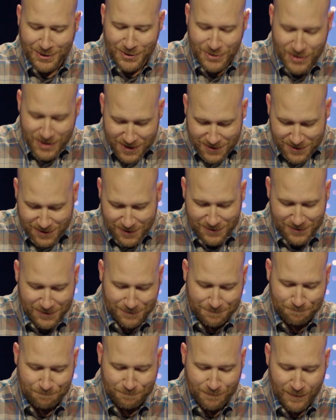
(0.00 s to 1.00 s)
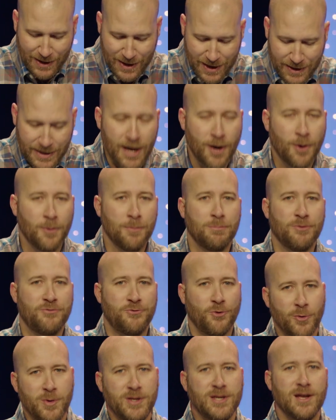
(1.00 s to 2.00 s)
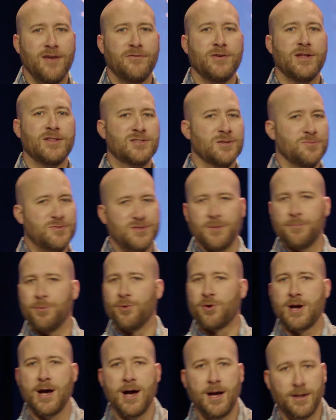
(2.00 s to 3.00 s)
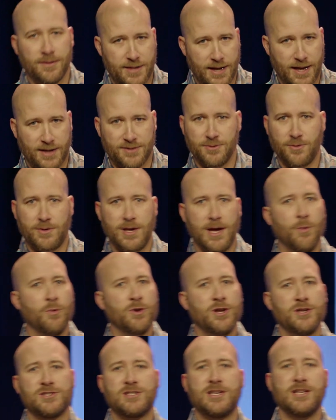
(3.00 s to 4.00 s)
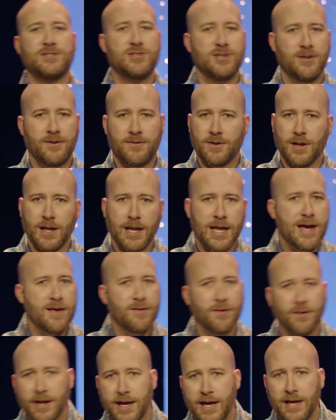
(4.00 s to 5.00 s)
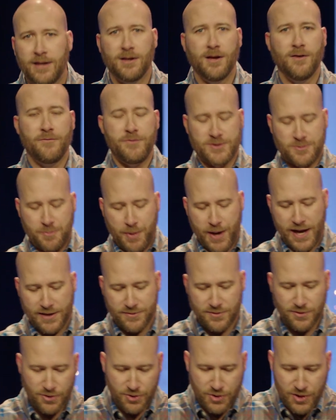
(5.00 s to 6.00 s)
Jesus? Now, before we dive in, some simple context, okay? I want to just get you the lay of the land of this passage.